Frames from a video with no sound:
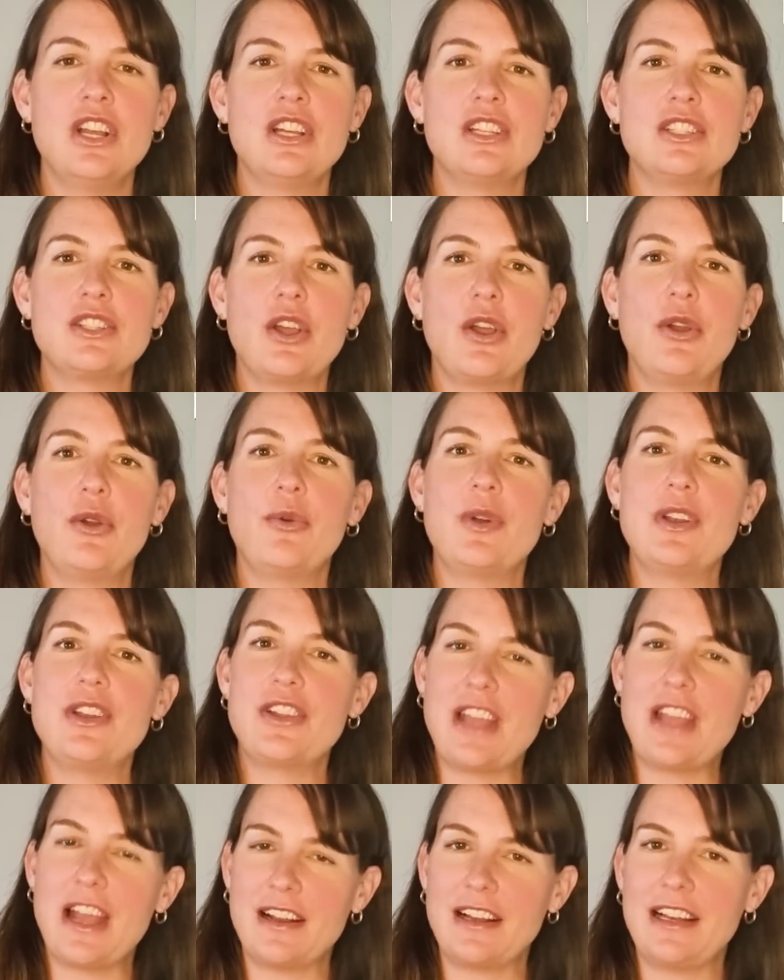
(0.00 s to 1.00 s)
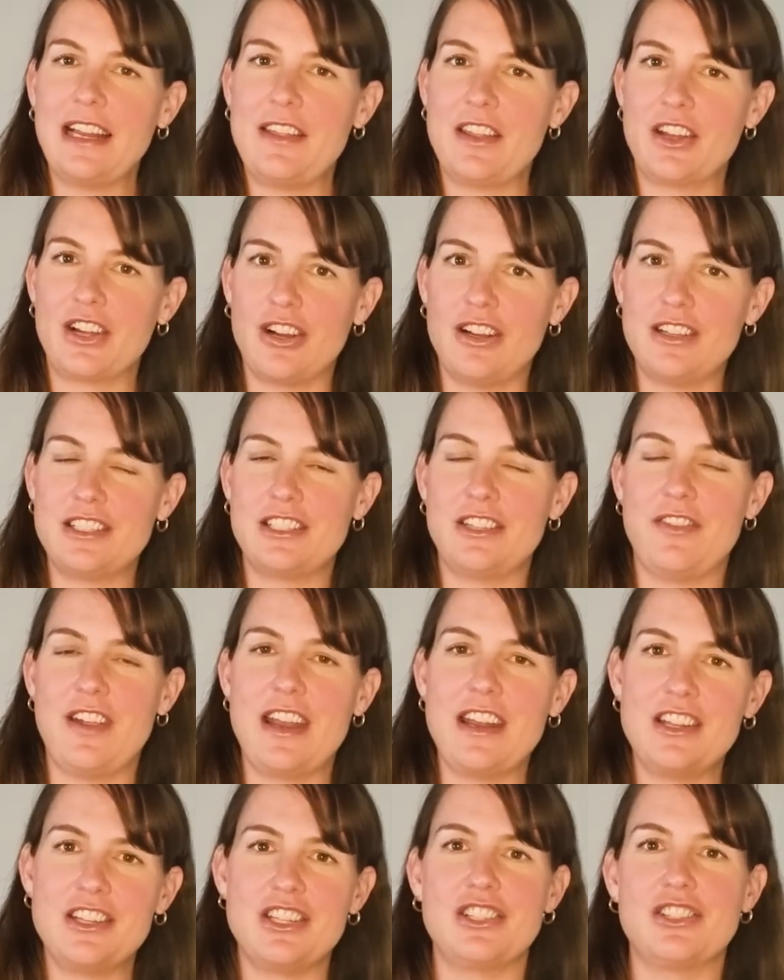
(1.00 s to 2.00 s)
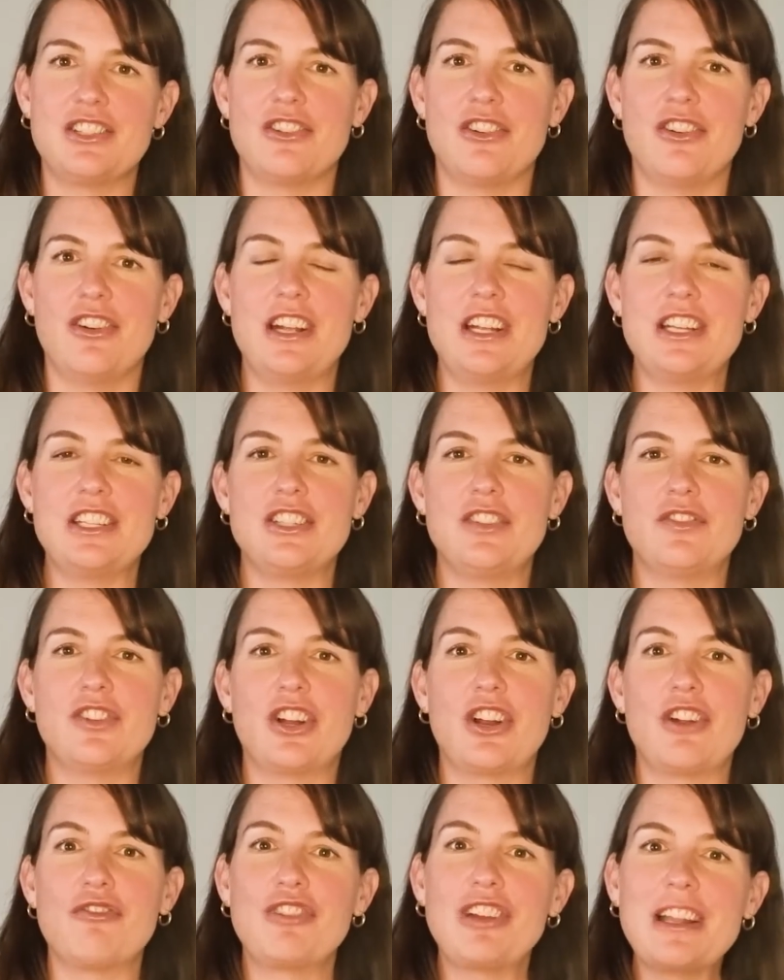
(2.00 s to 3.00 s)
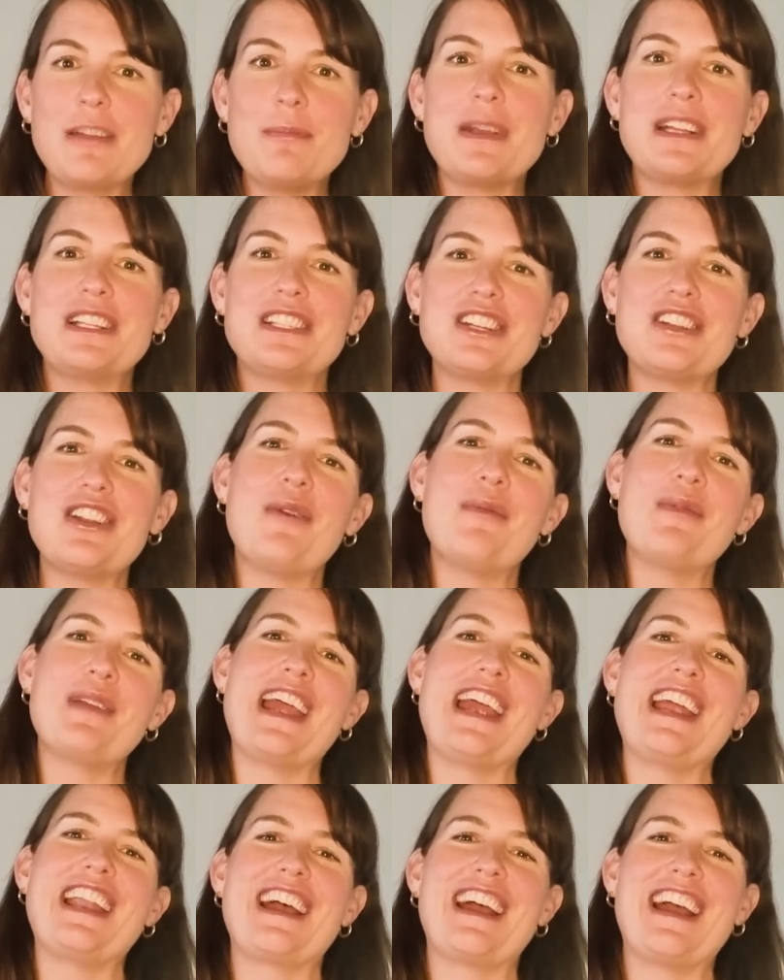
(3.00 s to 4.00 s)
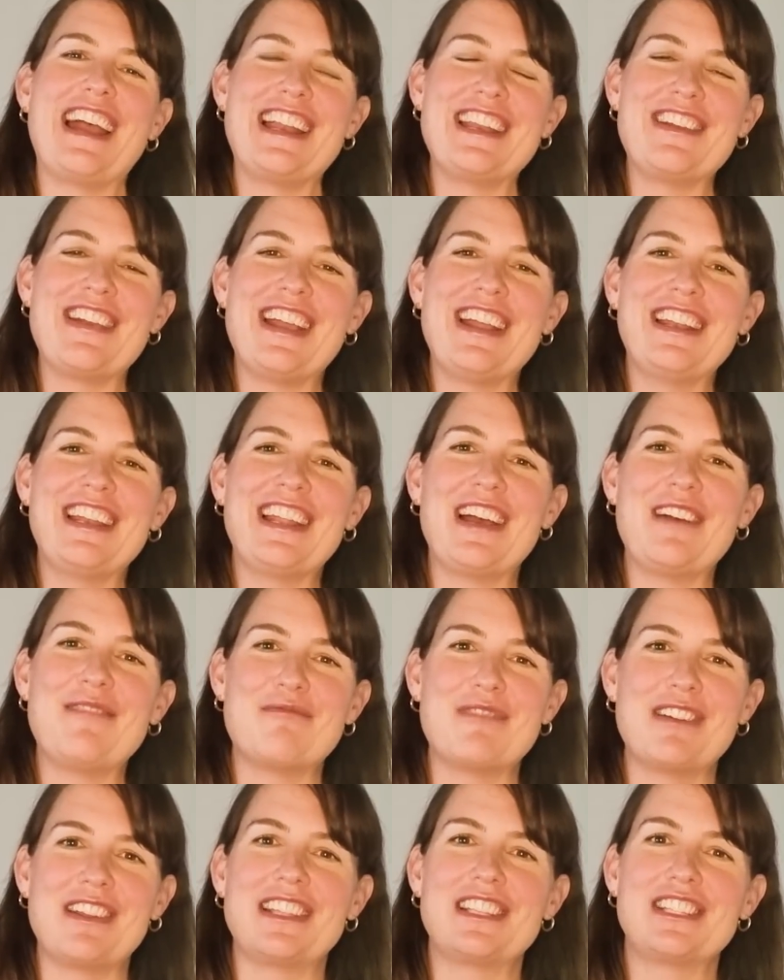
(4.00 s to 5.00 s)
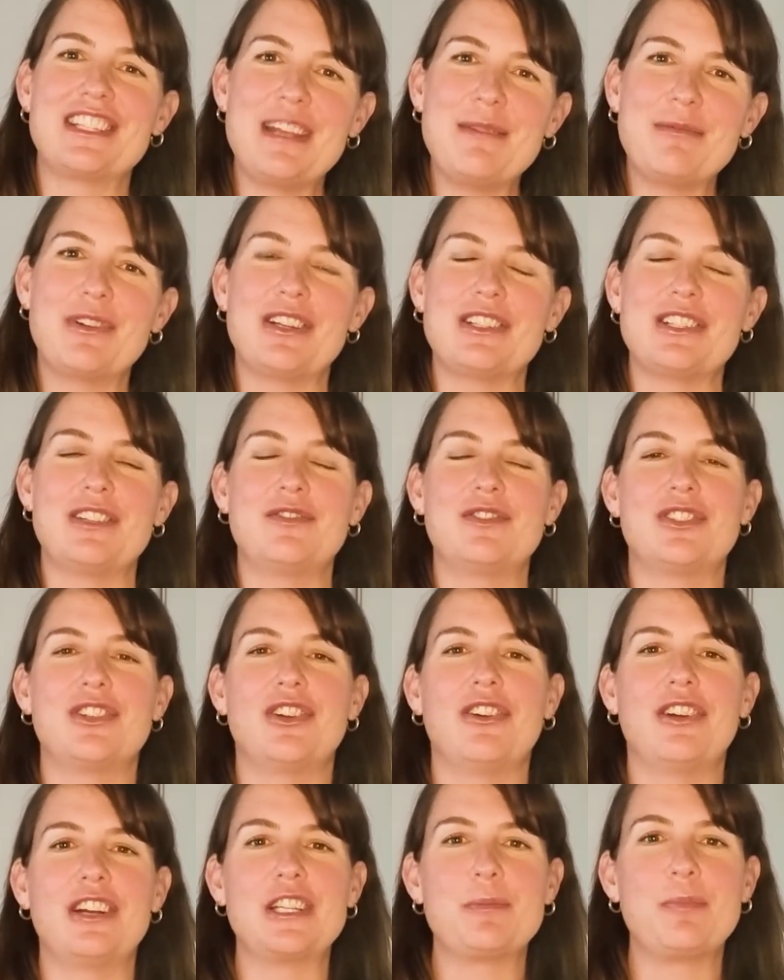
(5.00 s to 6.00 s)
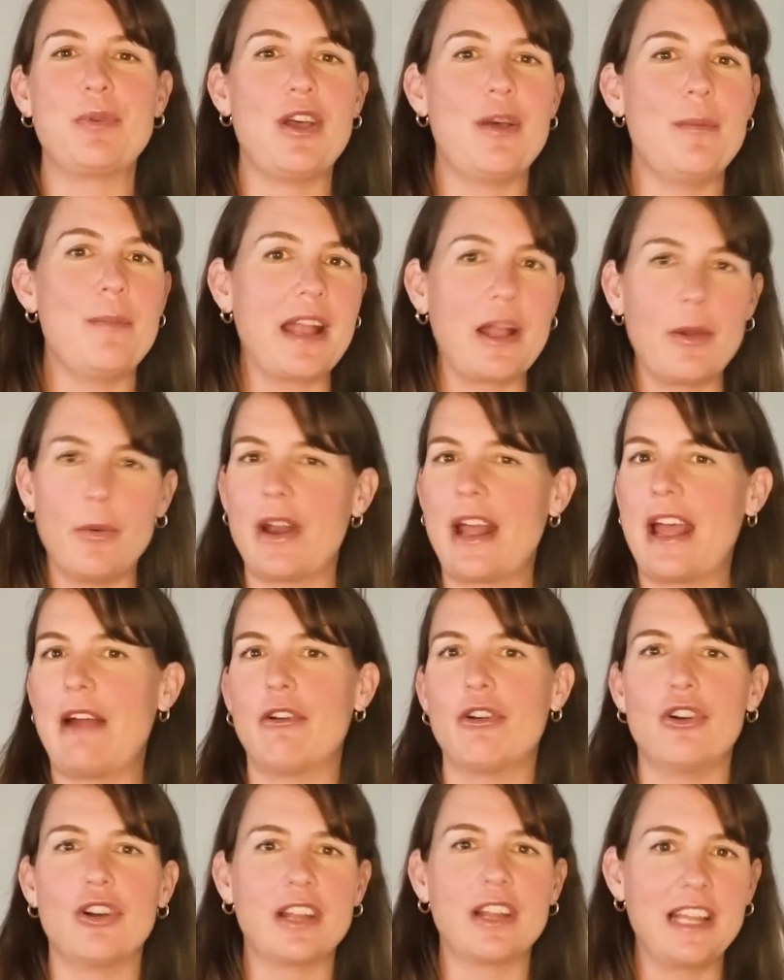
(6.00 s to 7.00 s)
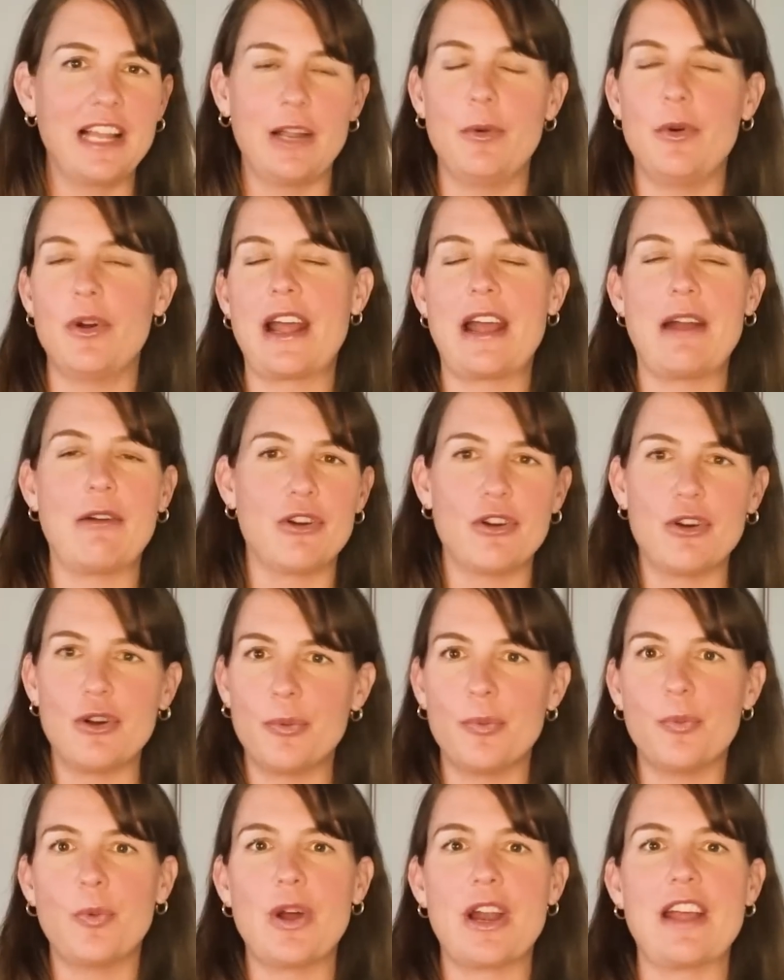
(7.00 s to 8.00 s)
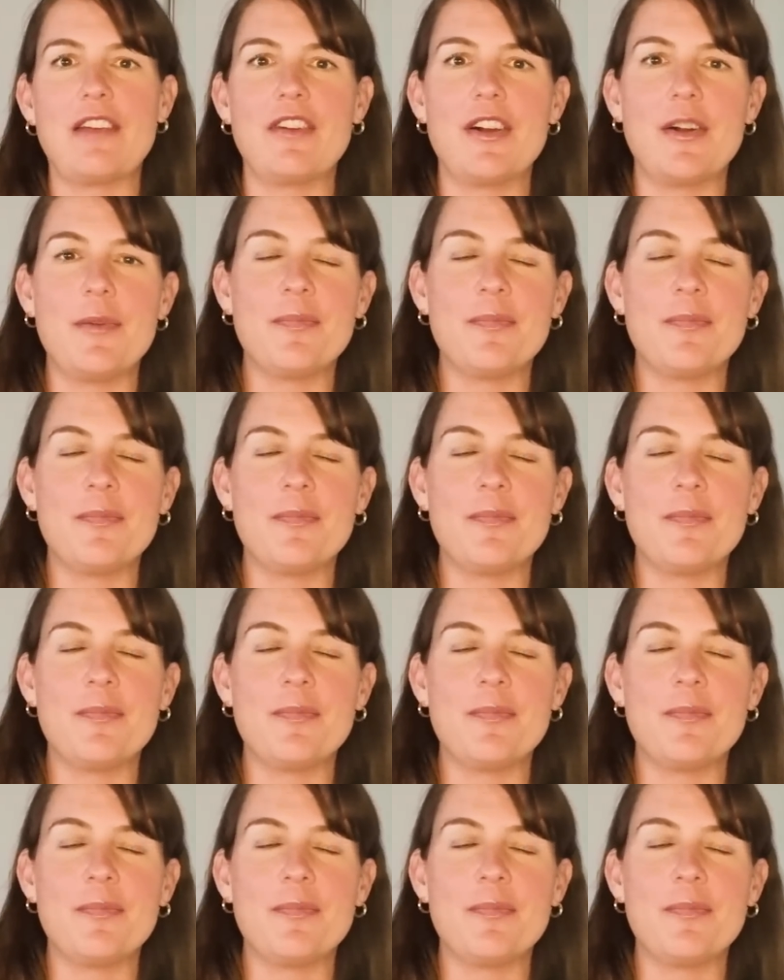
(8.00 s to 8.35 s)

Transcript: So when you calculate the cost of energy storage, you've got a really big denominator and you end up with a cheap cost of storage per megawatt hour or kilowatt hour or whatever.